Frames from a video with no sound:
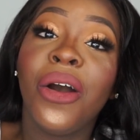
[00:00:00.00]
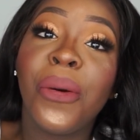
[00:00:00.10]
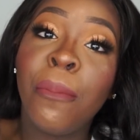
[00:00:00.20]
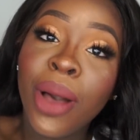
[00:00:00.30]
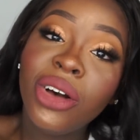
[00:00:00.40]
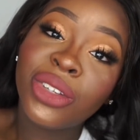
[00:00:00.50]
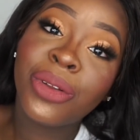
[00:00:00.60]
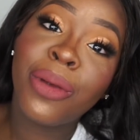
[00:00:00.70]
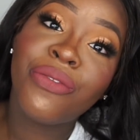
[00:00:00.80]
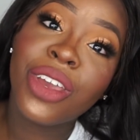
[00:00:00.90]
Melt is one
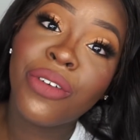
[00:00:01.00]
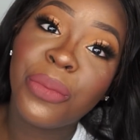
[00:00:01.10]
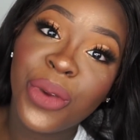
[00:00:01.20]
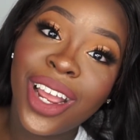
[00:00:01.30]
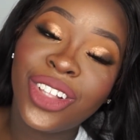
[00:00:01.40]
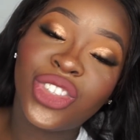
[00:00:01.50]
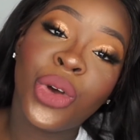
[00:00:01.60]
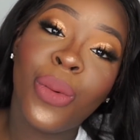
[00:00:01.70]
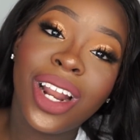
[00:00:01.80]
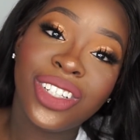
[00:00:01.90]
of my favorite brands,
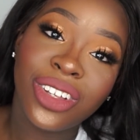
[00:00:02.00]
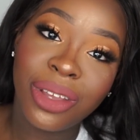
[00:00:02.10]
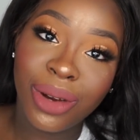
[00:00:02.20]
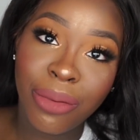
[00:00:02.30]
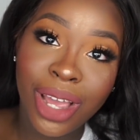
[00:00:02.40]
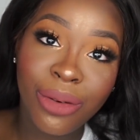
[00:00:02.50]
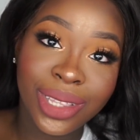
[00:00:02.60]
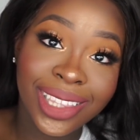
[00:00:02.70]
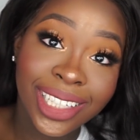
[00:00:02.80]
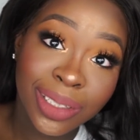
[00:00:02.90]
so when I saw they were coming out
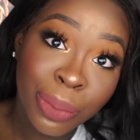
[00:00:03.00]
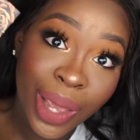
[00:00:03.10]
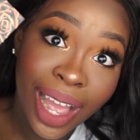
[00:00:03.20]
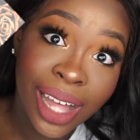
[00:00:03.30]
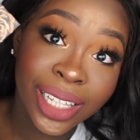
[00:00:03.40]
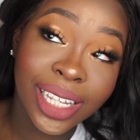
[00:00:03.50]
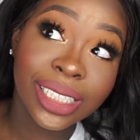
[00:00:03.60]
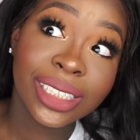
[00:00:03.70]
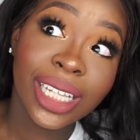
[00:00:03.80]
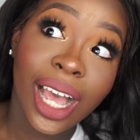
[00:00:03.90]
with this
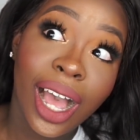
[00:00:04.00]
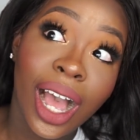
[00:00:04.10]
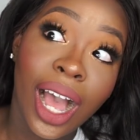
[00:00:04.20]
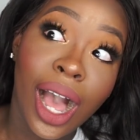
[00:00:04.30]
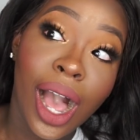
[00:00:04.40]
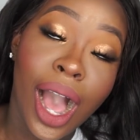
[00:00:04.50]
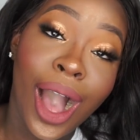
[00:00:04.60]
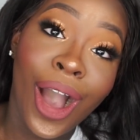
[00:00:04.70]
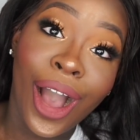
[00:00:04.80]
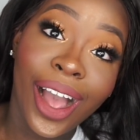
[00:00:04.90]
palette,
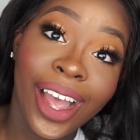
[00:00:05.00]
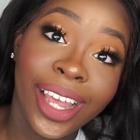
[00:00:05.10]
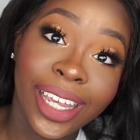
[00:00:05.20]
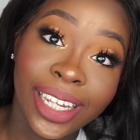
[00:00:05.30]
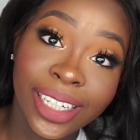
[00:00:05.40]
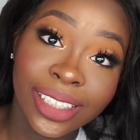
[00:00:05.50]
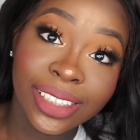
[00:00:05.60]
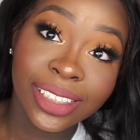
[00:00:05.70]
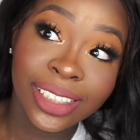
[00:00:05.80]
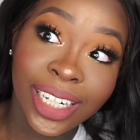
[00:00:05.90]
I
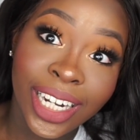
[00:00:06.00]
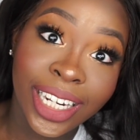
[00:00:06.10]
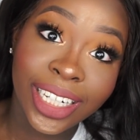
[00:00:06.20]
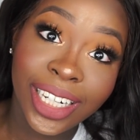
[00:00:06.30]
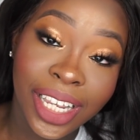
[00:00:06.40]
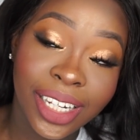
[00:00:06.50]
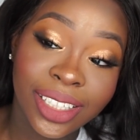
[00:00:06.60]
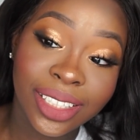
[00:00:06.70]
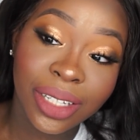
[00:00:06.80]
needed it.